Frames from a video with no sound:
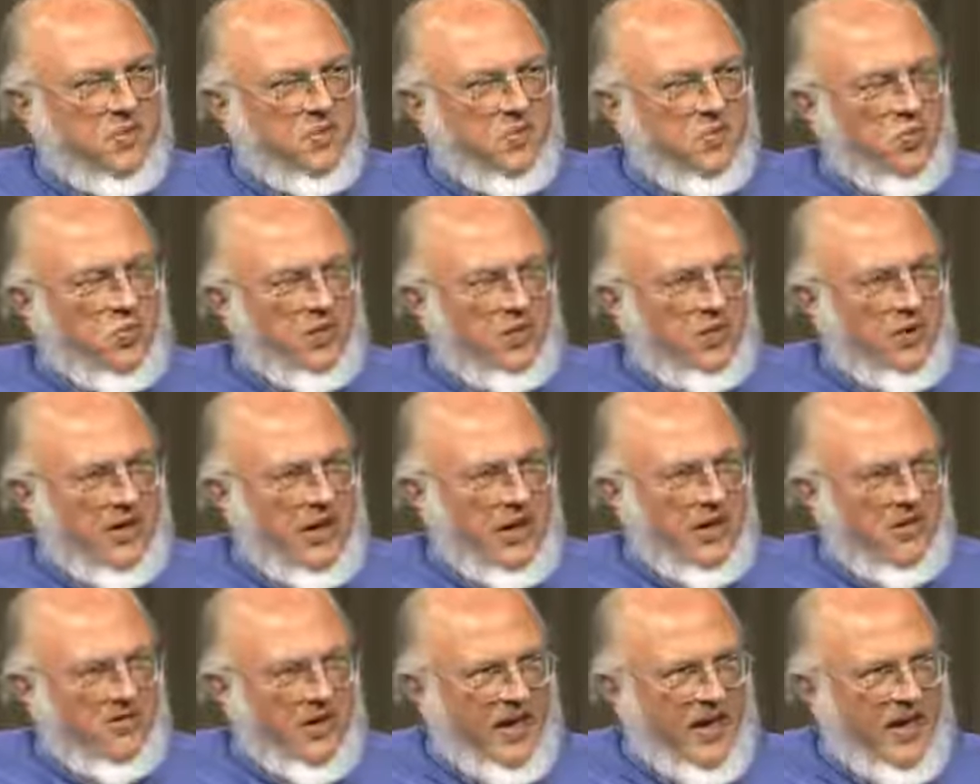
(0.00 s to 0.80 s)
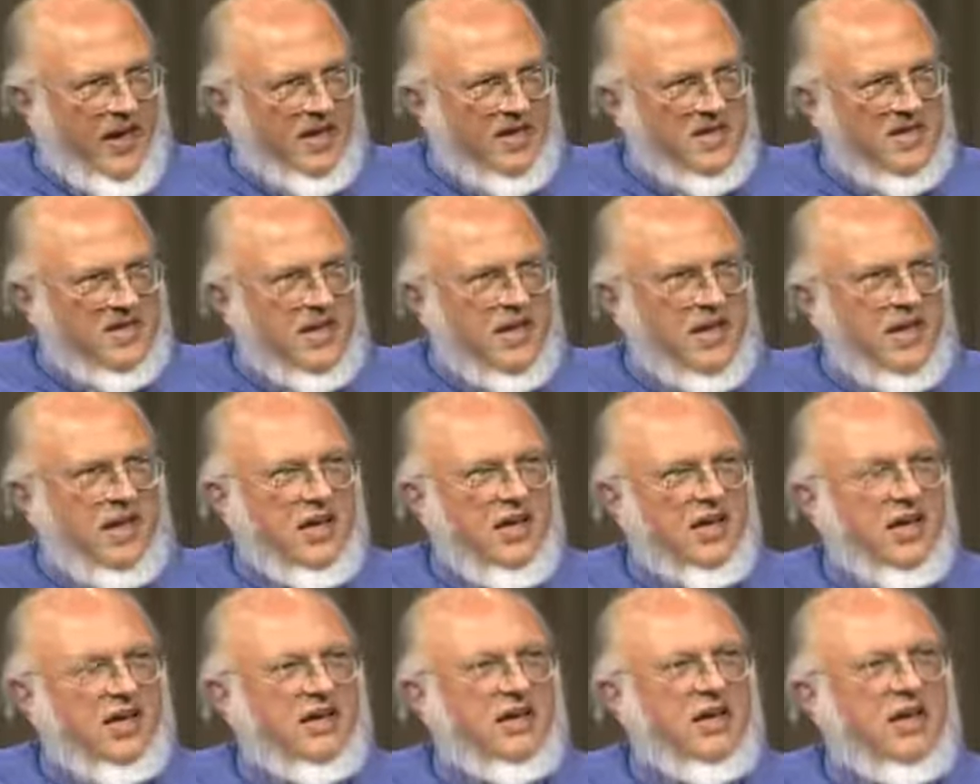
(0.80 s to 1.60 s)
war in
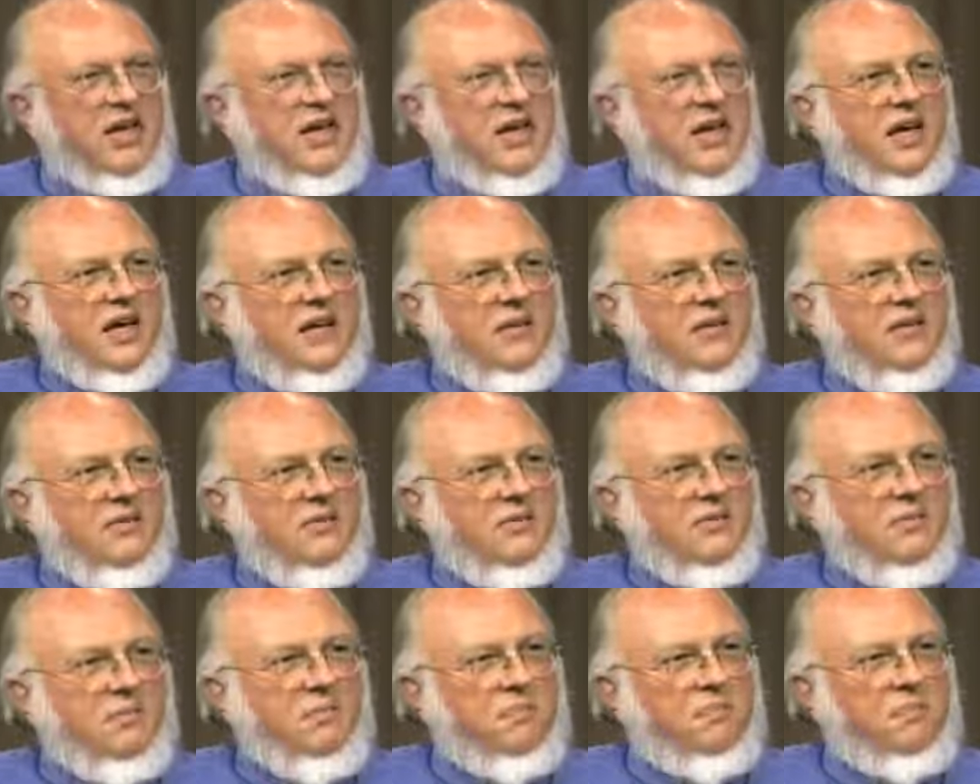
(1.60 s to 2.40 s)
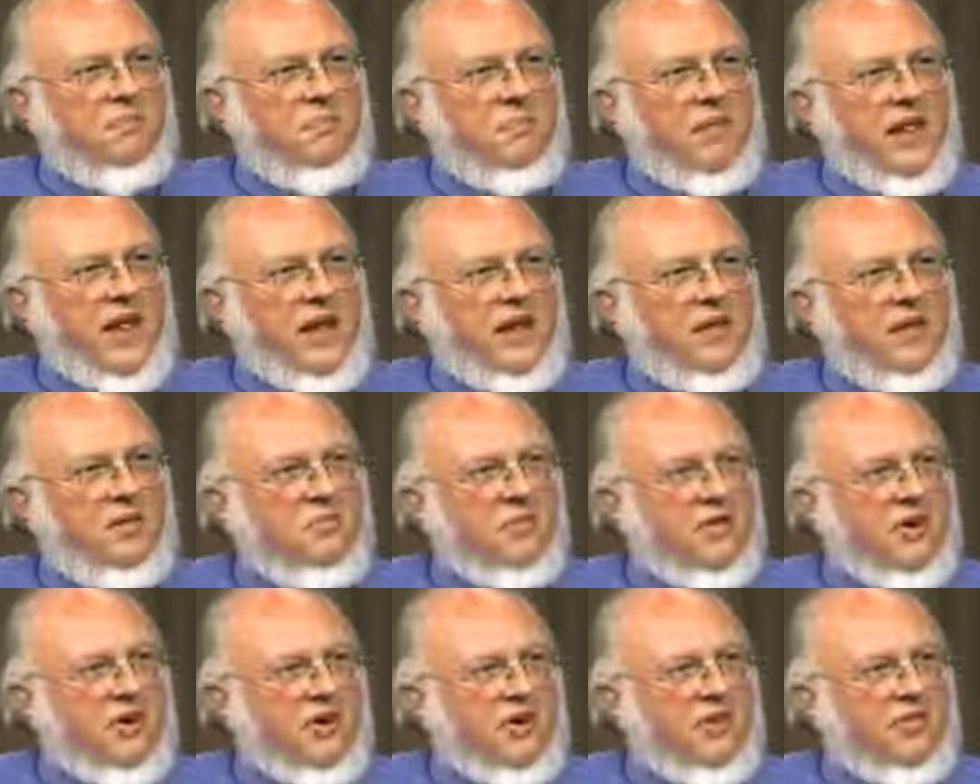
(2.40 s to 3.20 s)
Afghanistan, and you're planning to
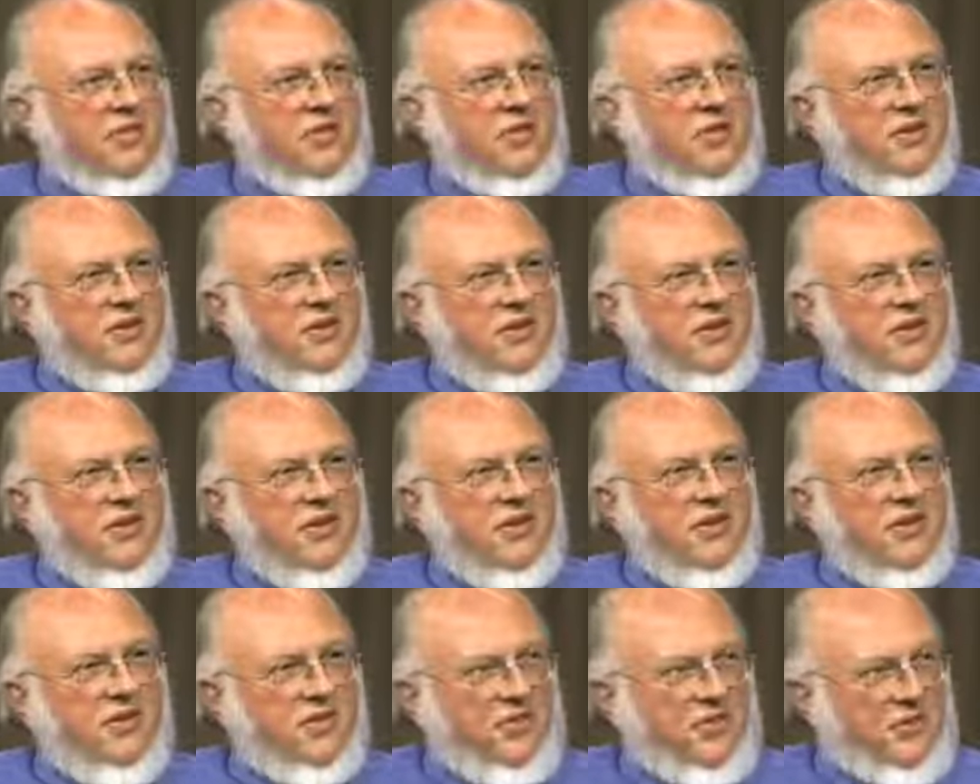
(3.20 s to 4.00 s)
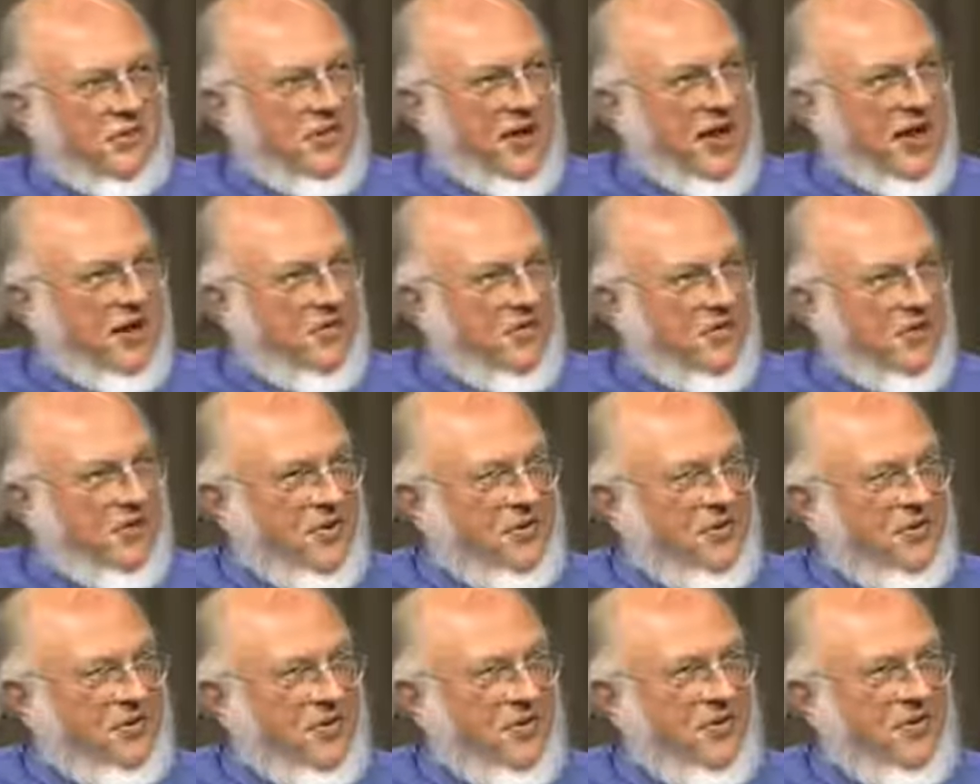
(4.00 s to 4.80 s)
mark the 3rd
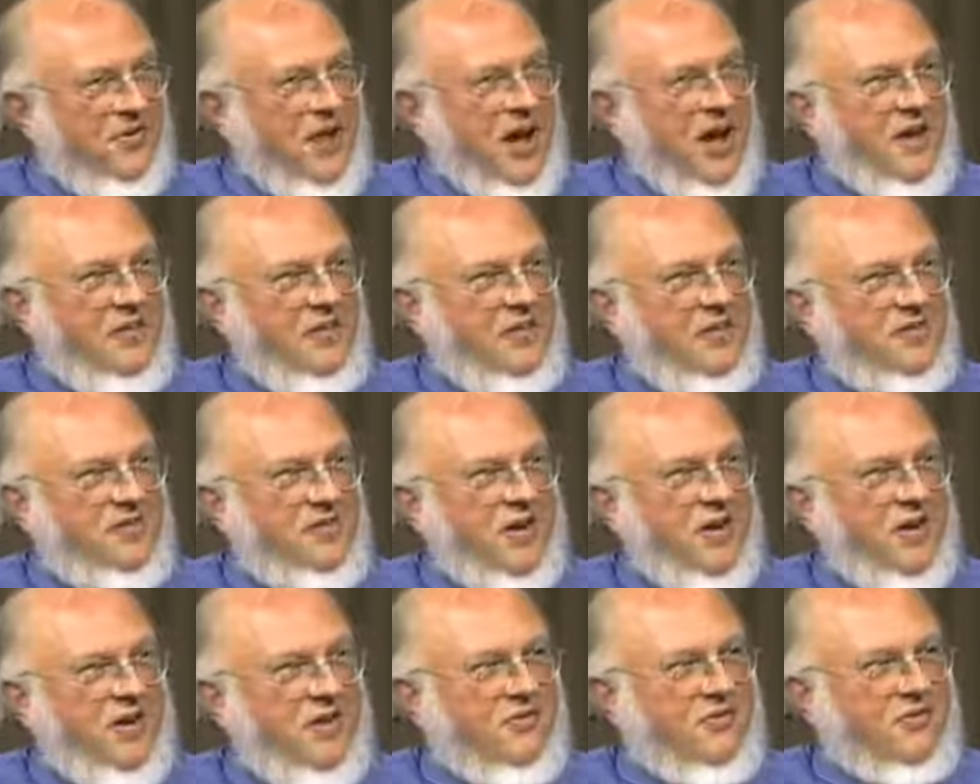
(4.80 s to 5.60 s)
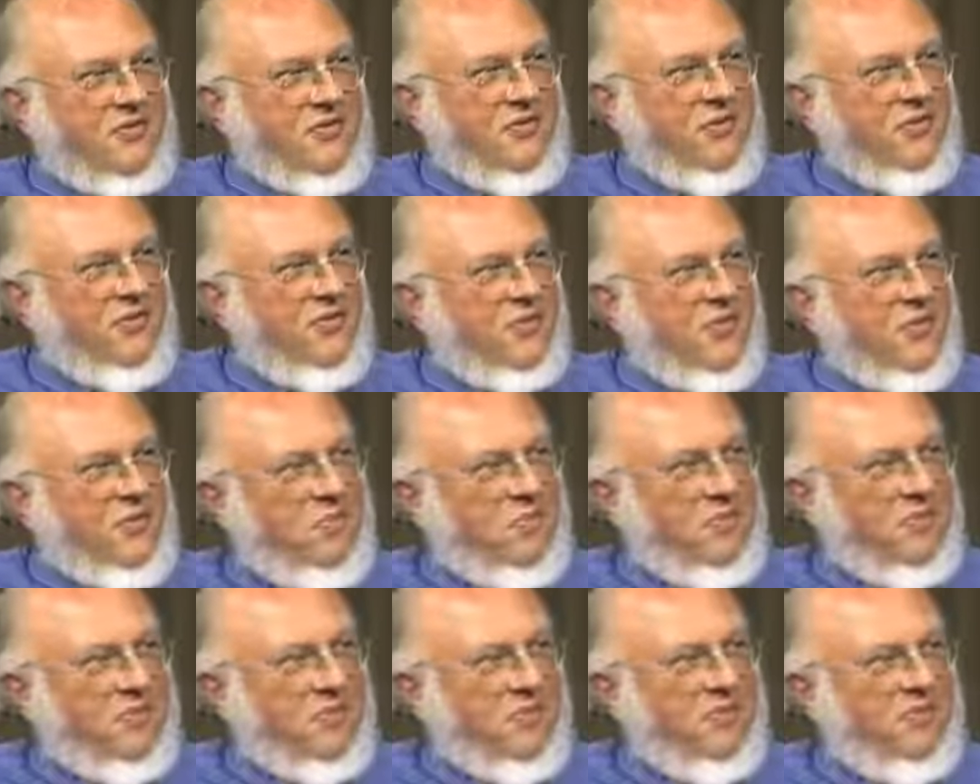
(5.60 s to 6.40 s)
anniversary of Coffee Strong for
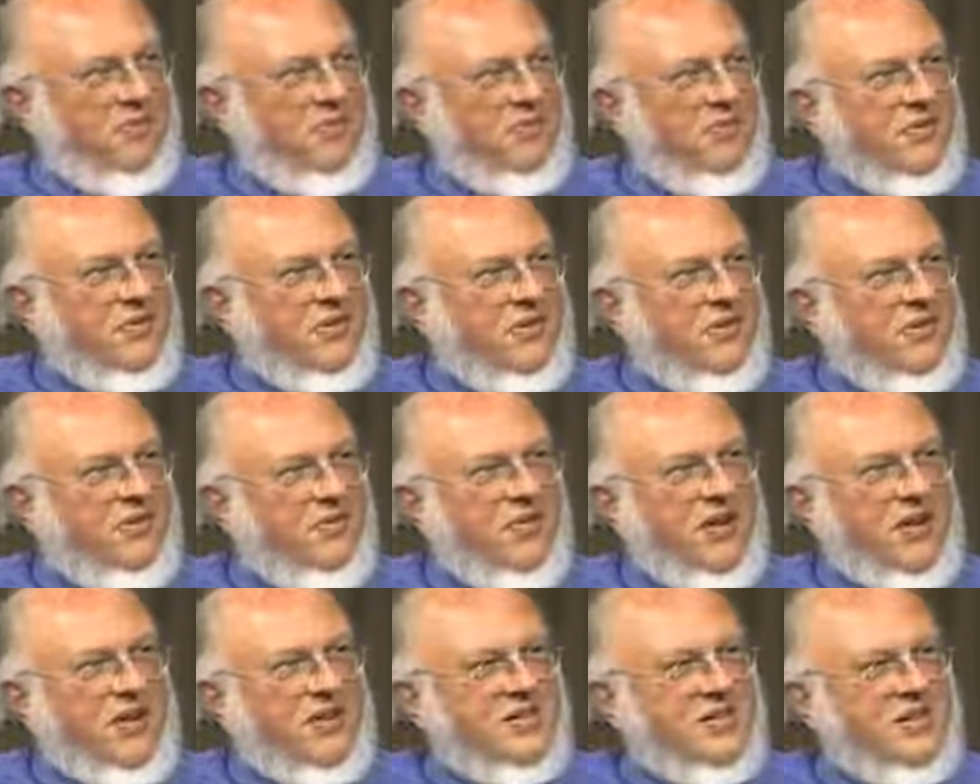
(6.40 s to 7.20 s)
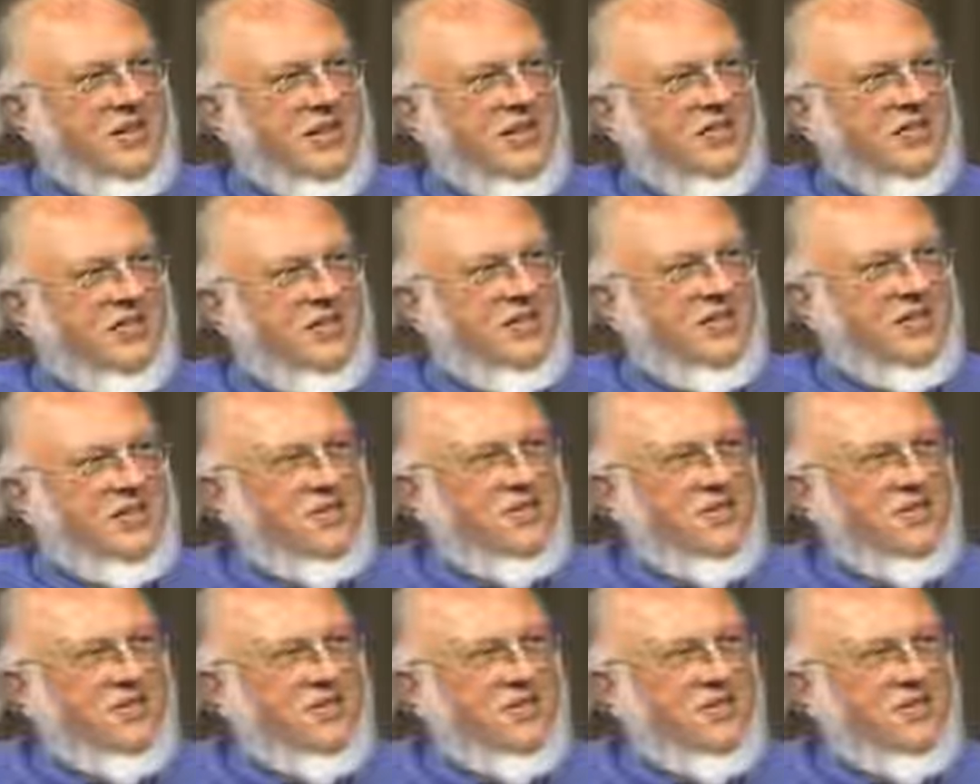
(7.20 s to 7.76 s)
November of 2011.